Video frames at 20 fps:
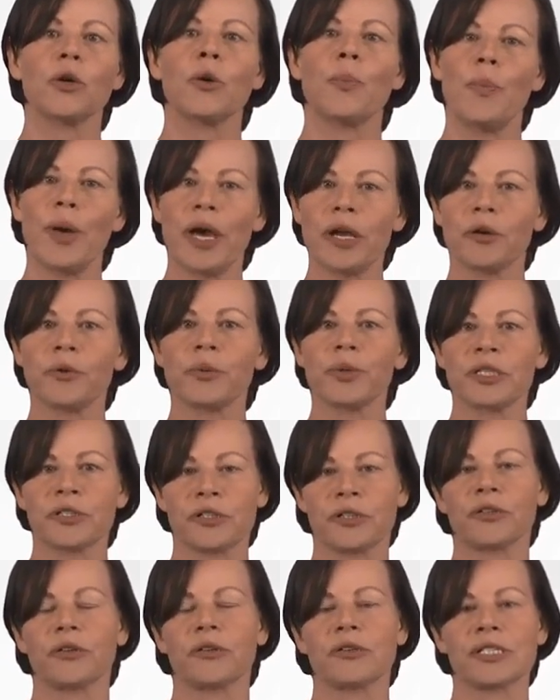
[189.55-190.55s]
a better
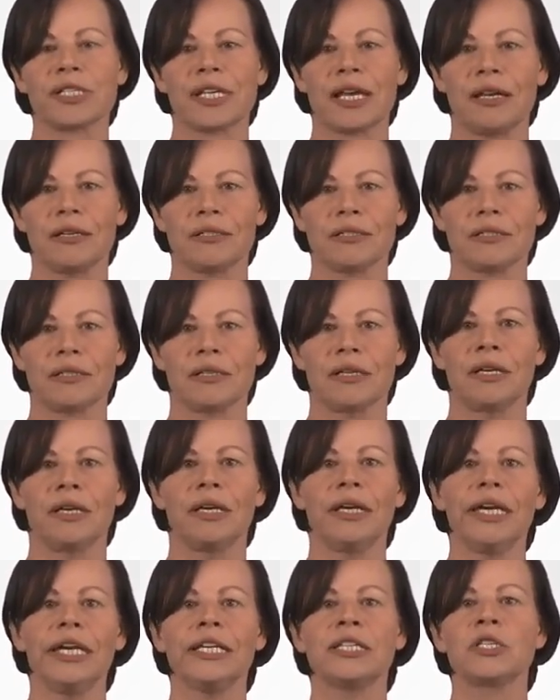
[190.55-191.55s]
return on sales.
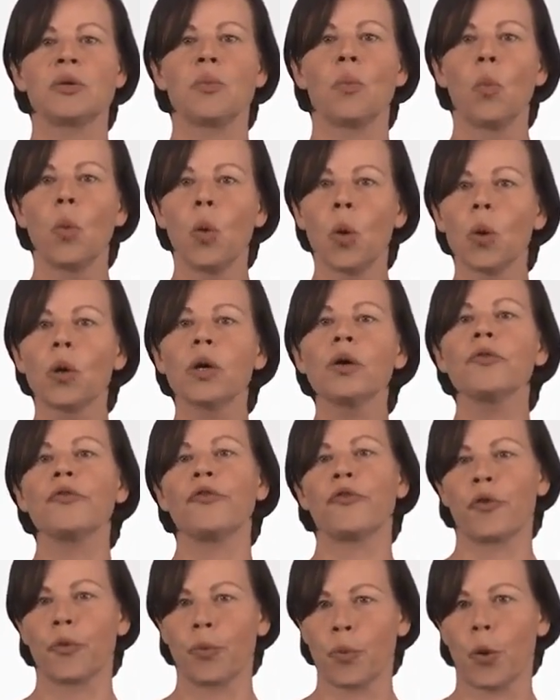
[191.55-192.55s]
It's more
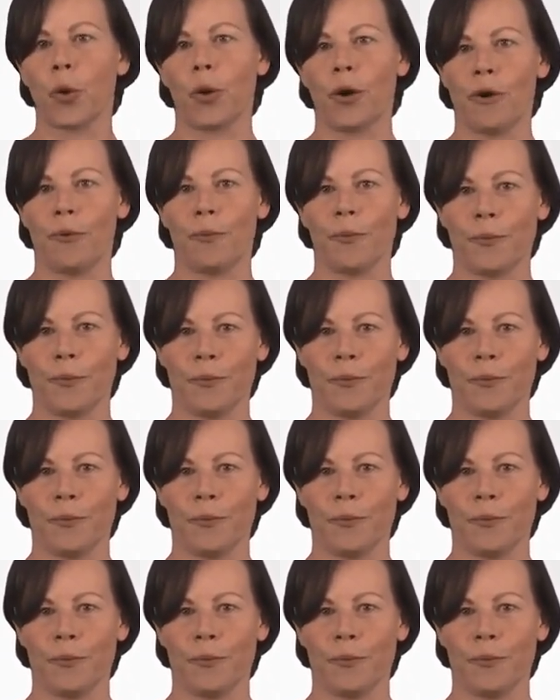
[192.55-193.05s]
for more.